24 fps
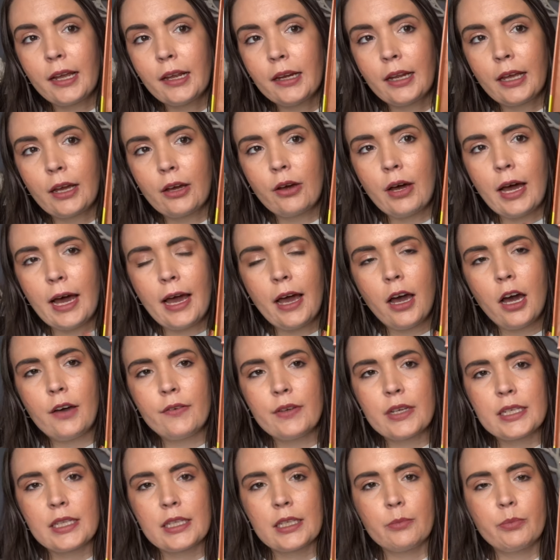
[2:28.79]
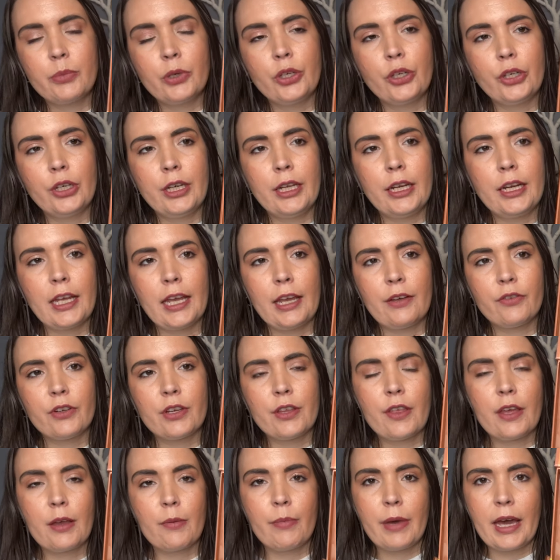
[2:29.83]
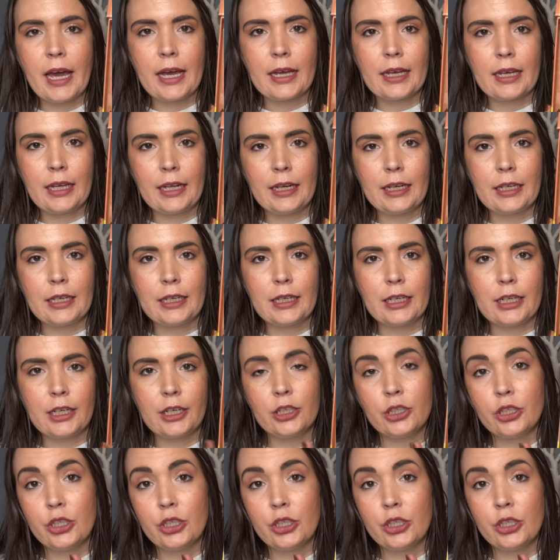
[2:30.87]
Now, I obviously put everything back in here